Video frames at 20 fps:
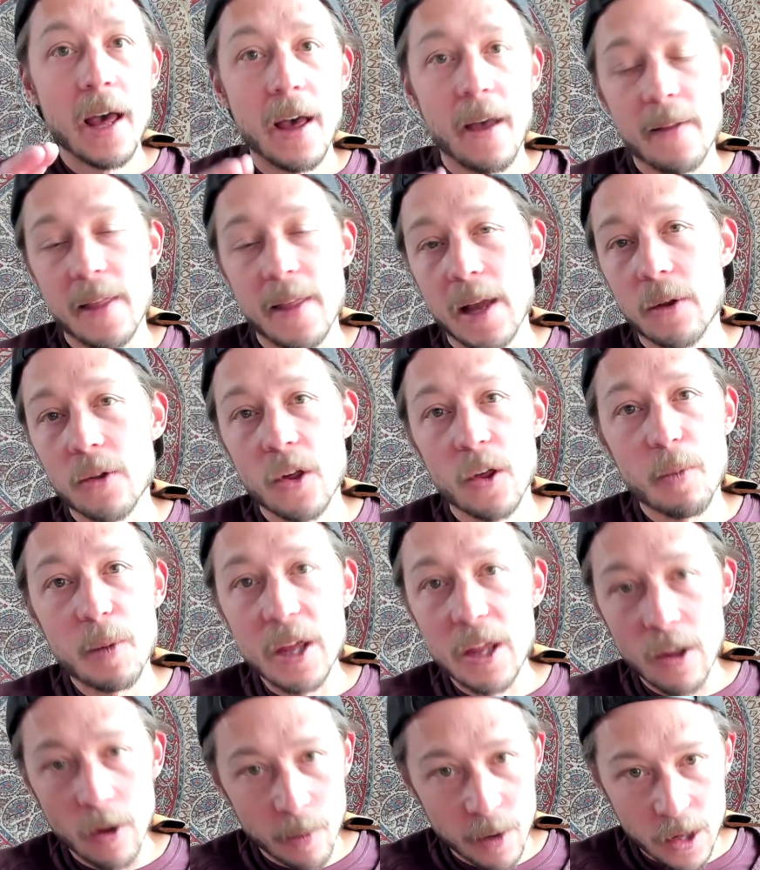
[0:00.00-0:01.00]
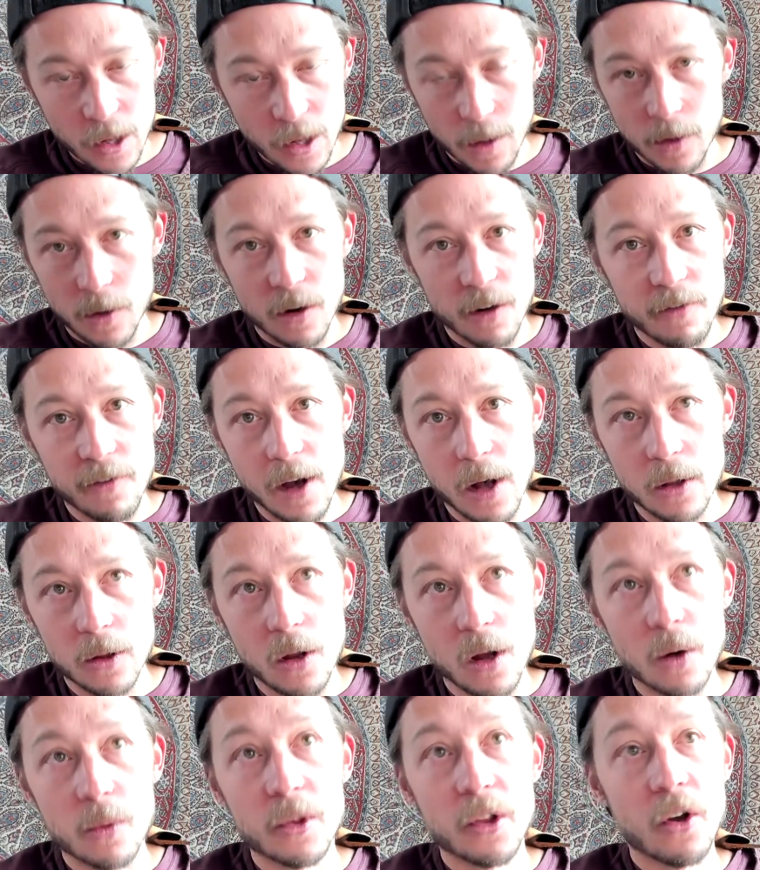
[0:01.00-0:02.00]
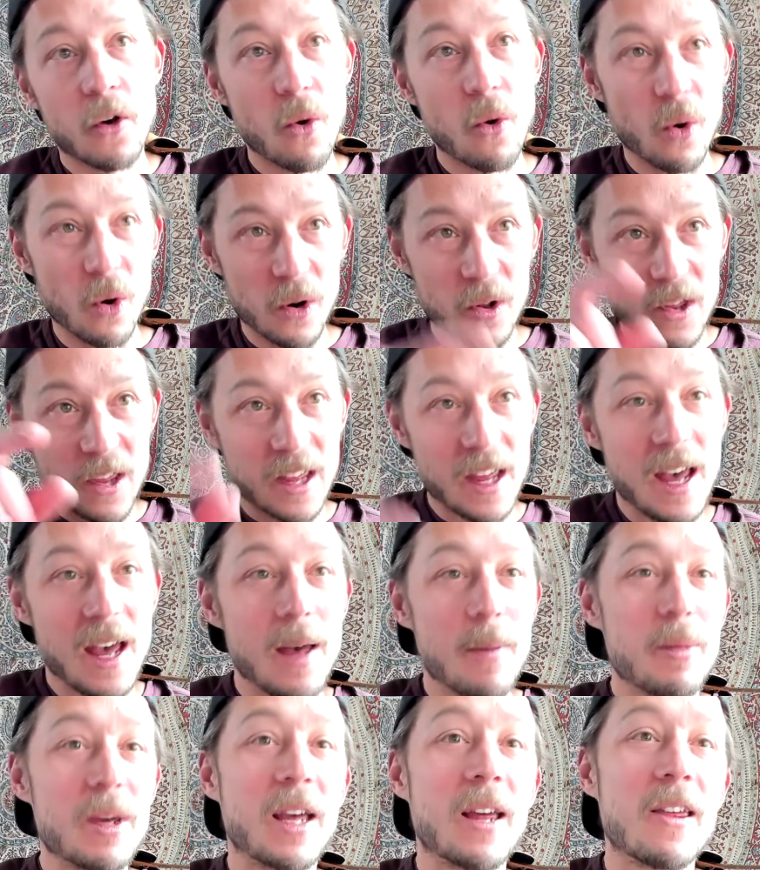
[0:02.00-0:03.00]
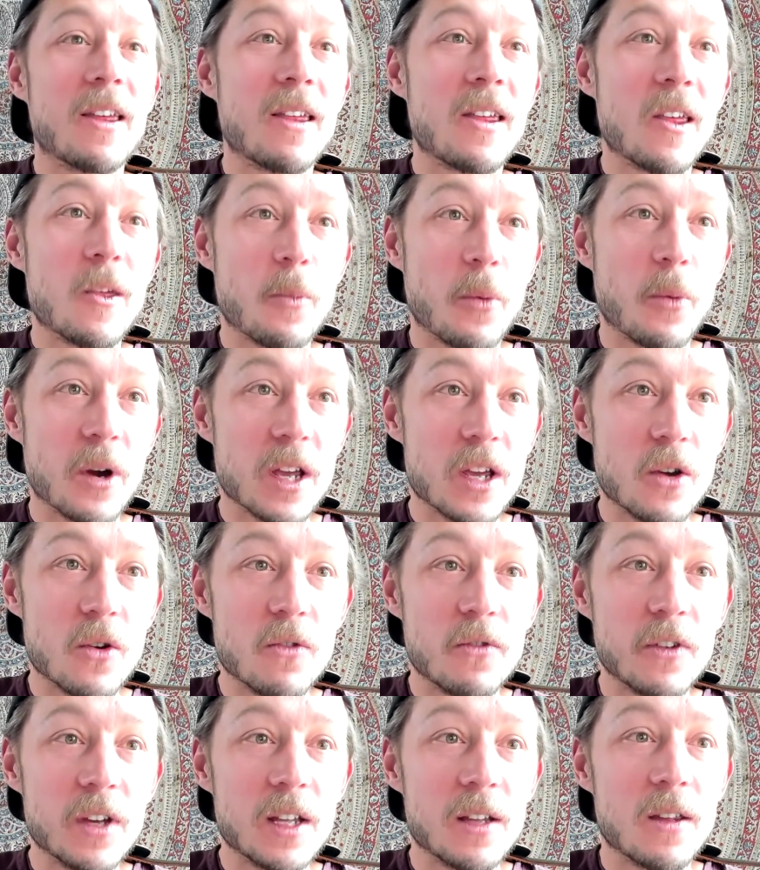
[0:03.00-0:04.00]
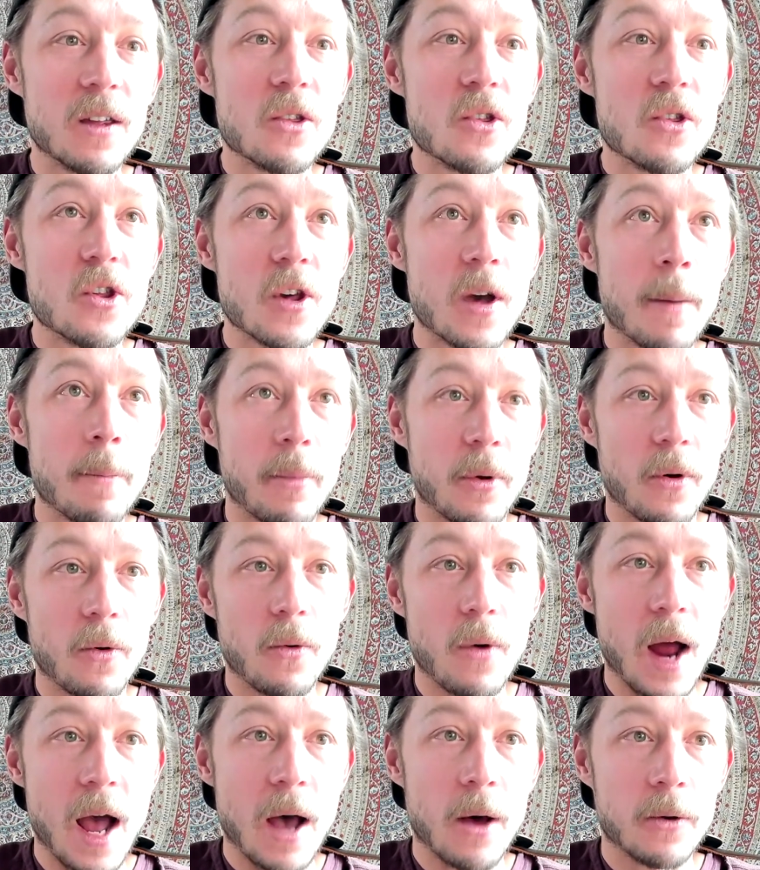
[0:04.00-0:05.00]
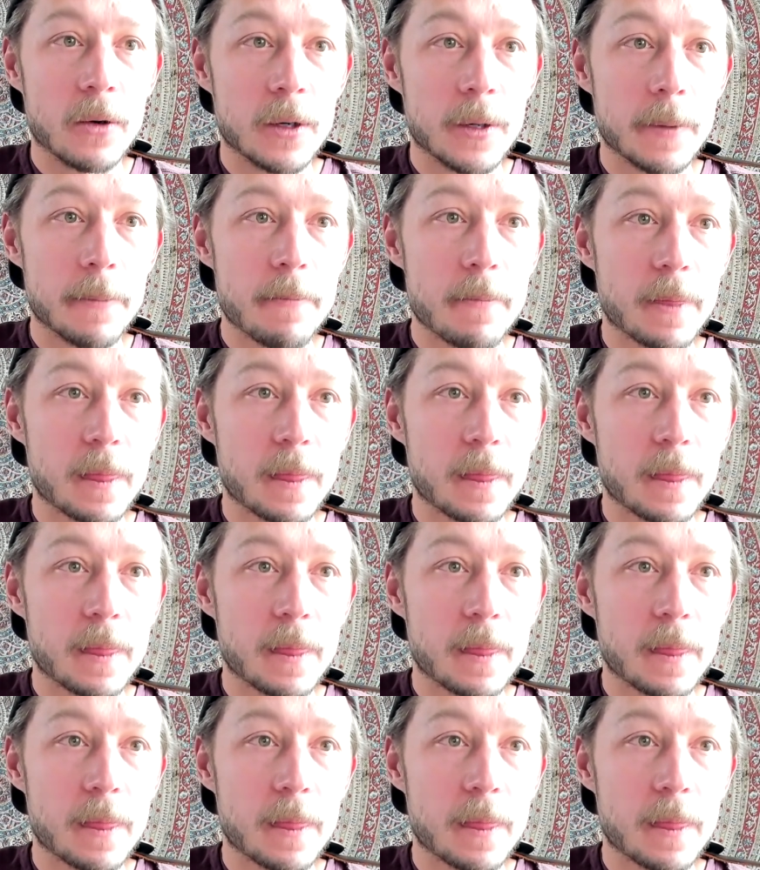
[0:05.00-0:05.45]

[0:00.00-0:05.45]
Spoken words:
and that'll just be so much clearer to follow along with the chords, because this is pretty goofy to jump around.